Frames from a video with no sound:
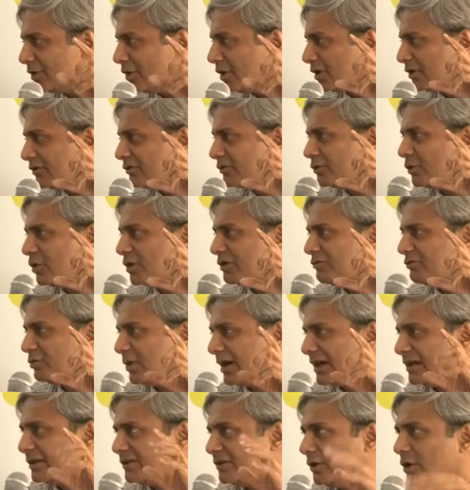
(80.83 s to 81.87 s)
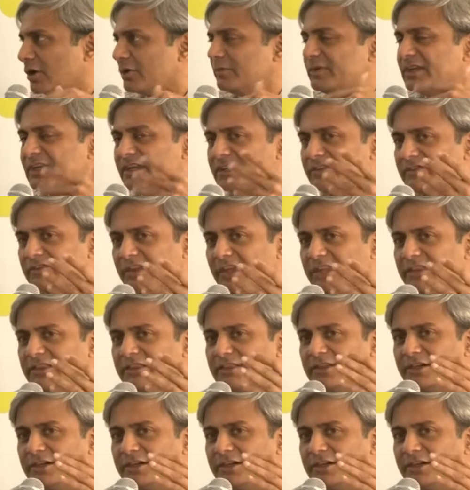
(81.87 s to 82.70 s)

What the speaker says: on a score of 1, or we can say